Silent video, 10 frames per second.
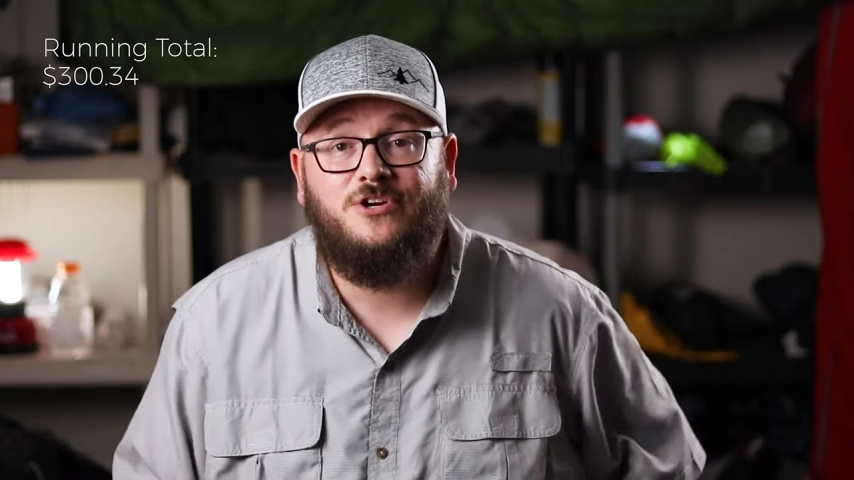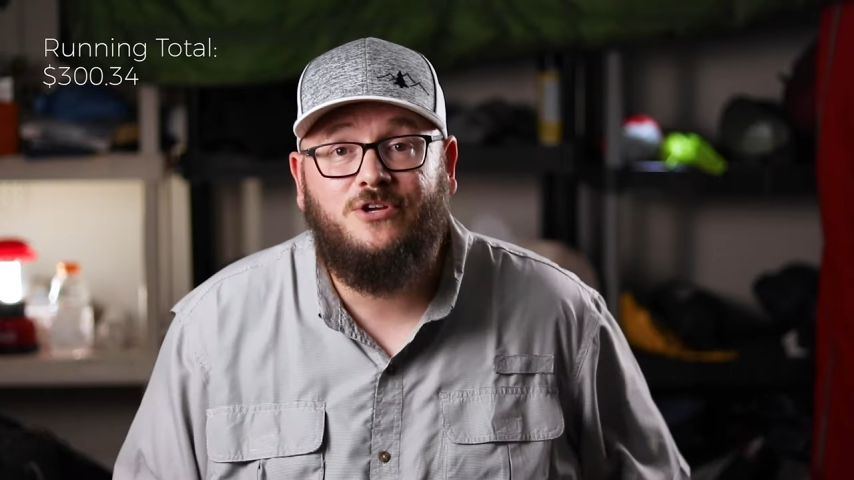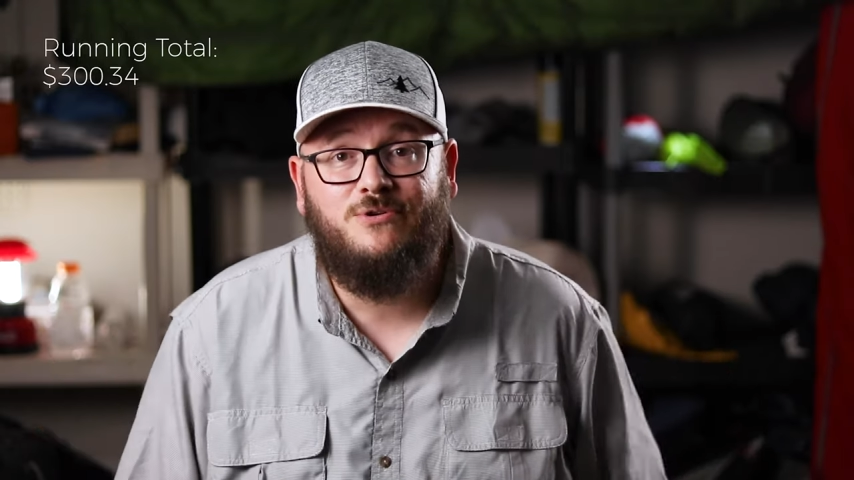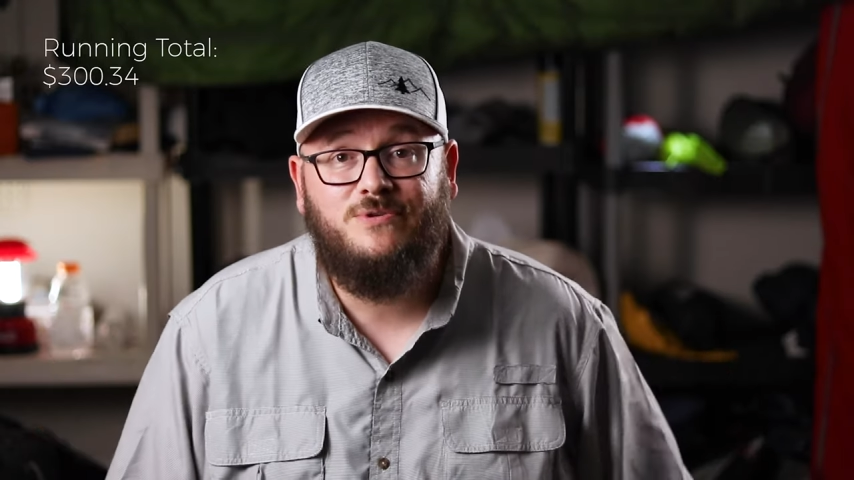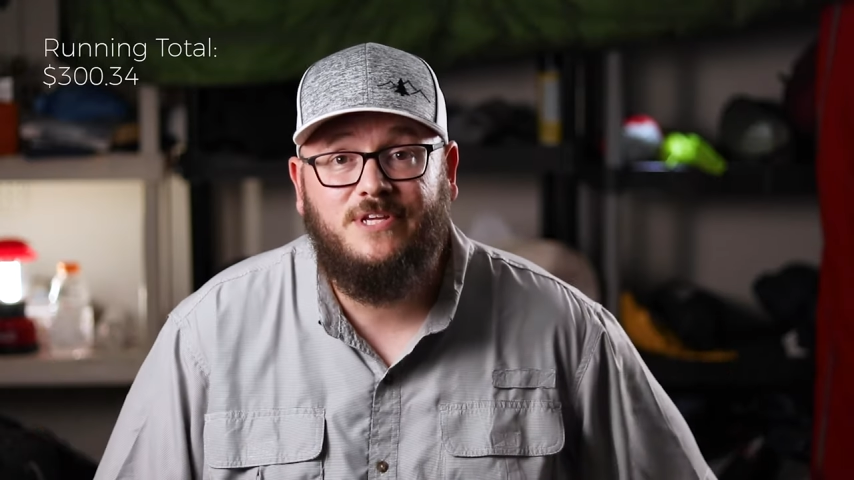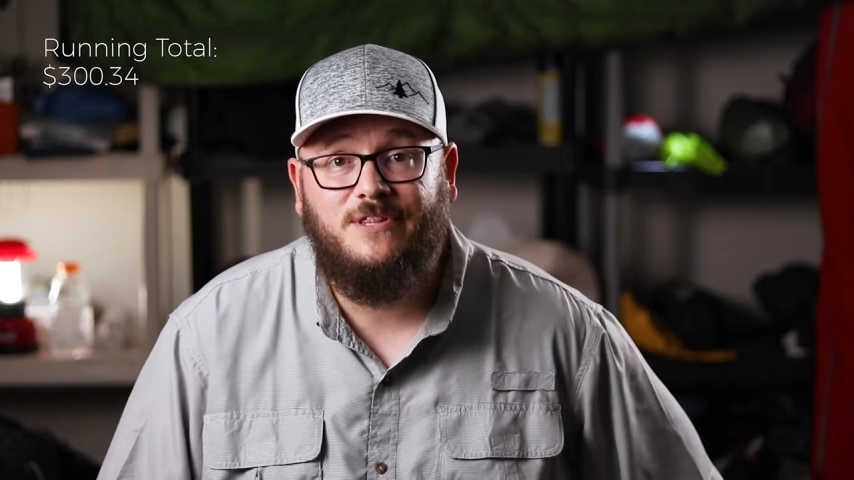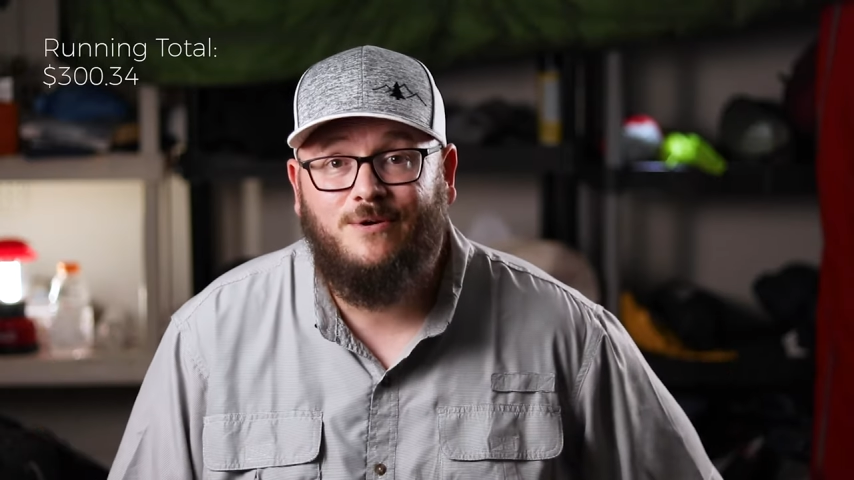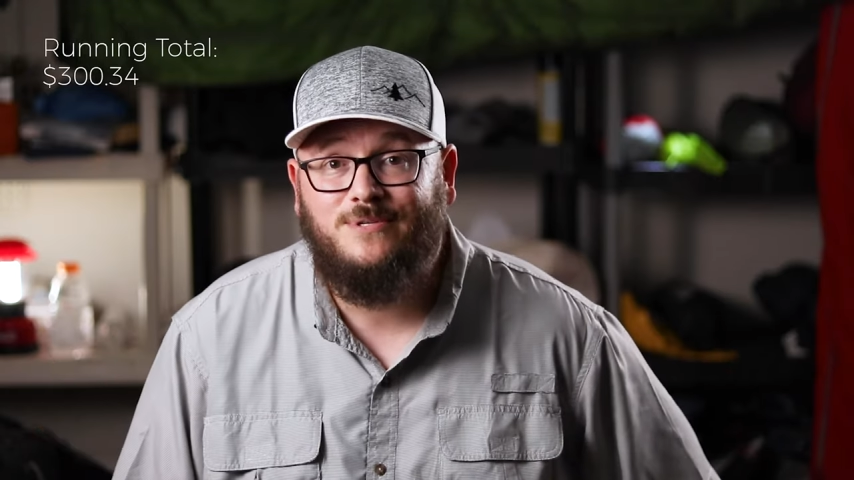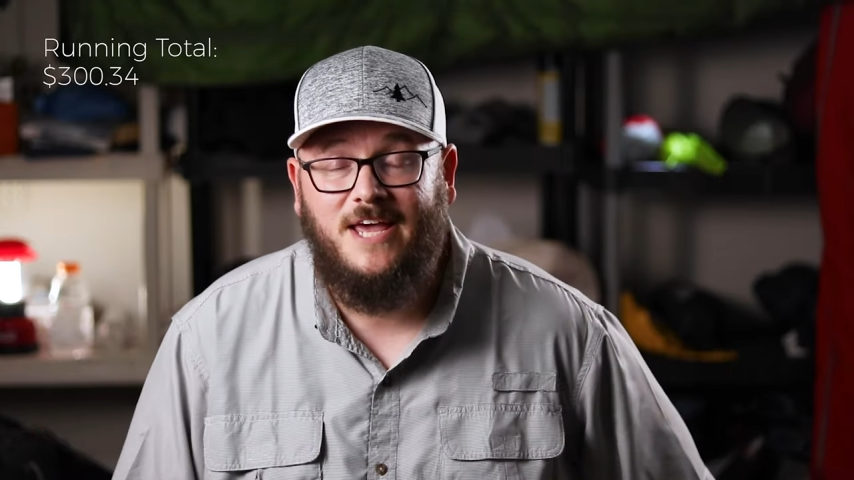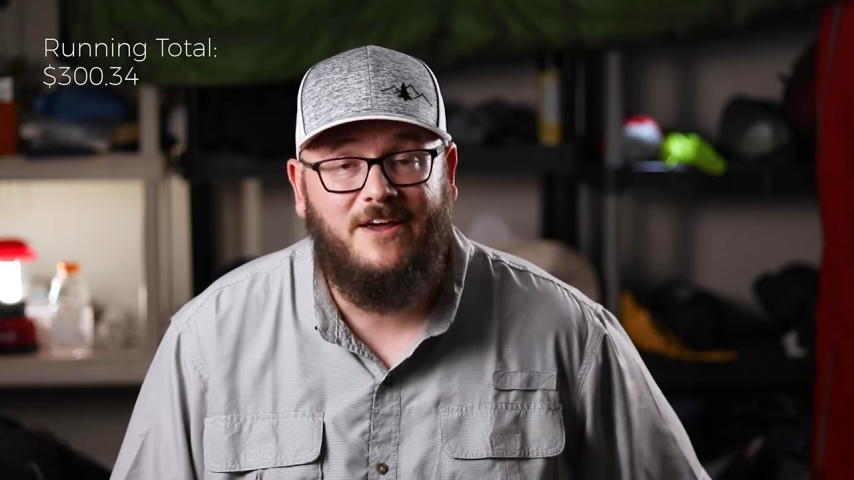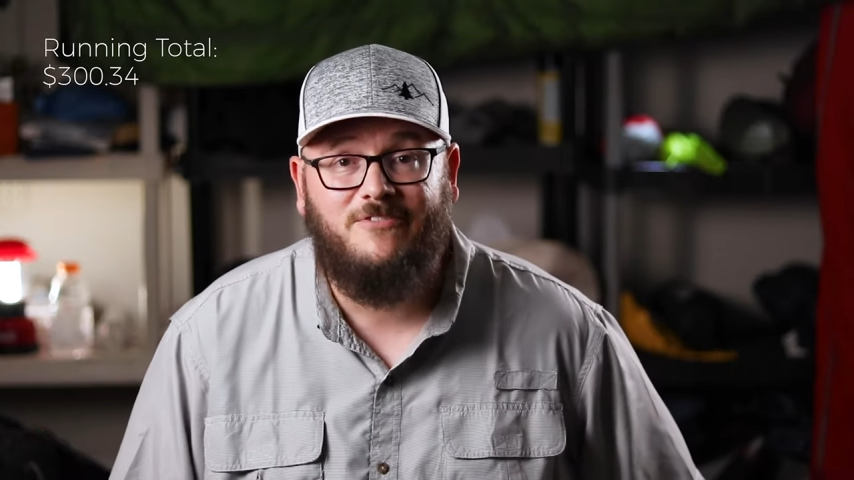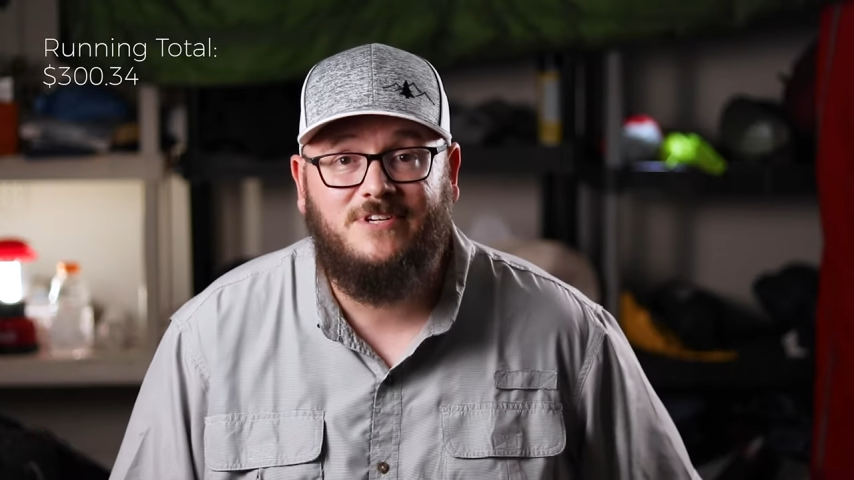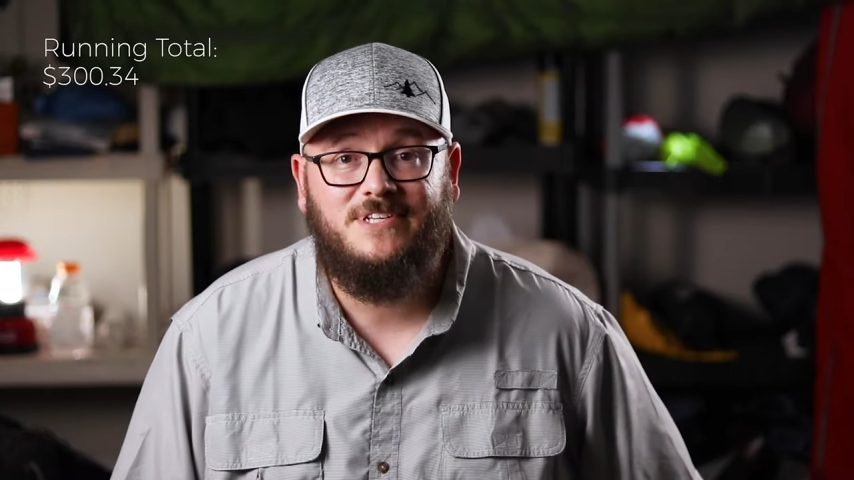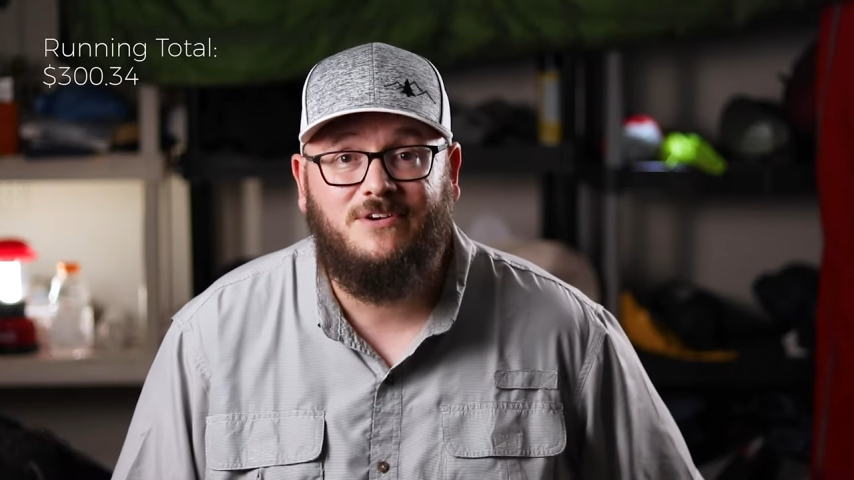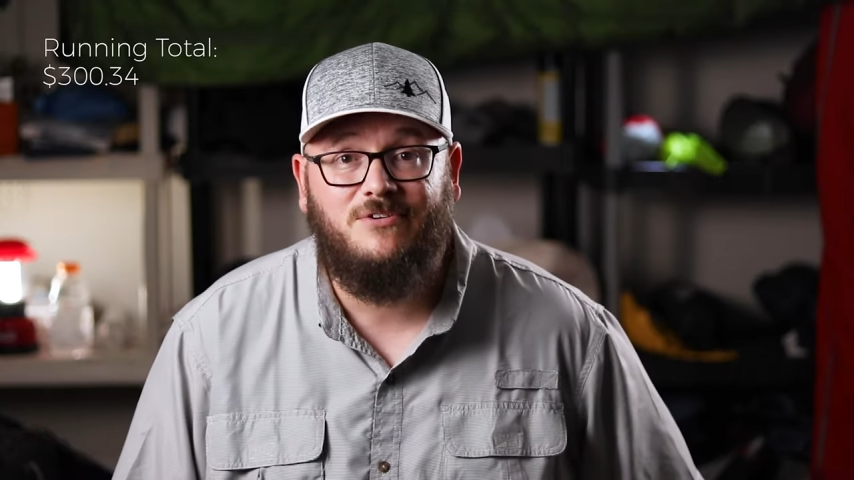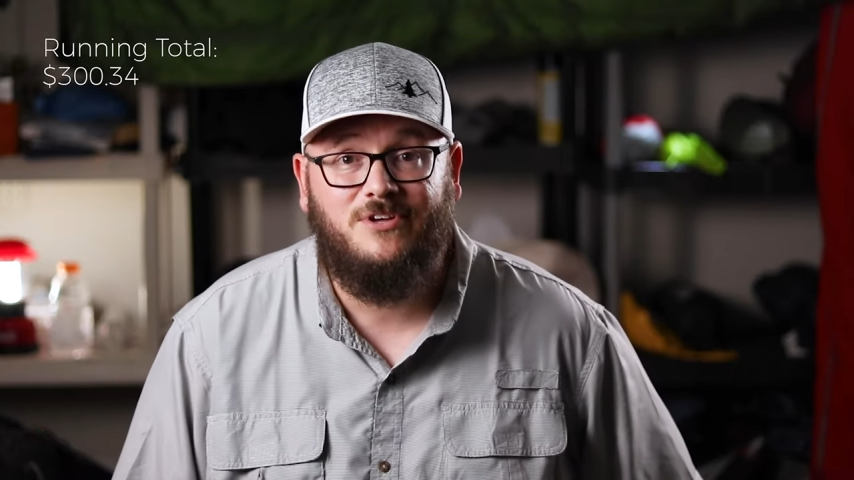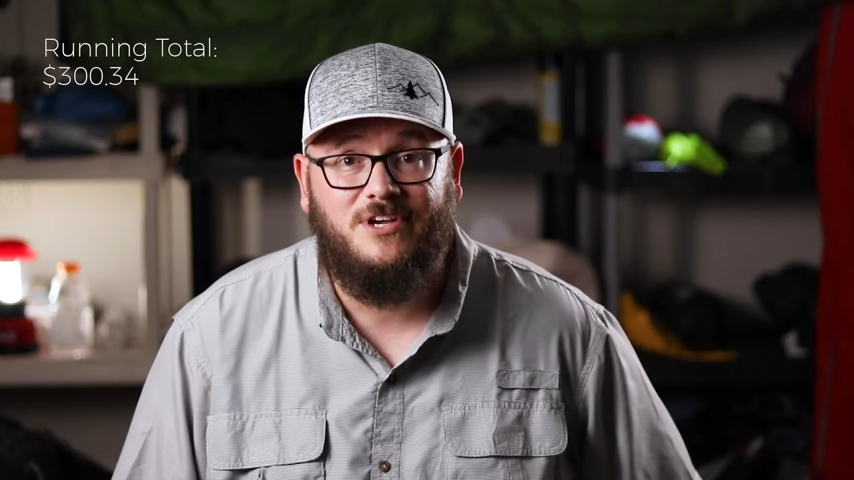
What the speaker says: are using those every single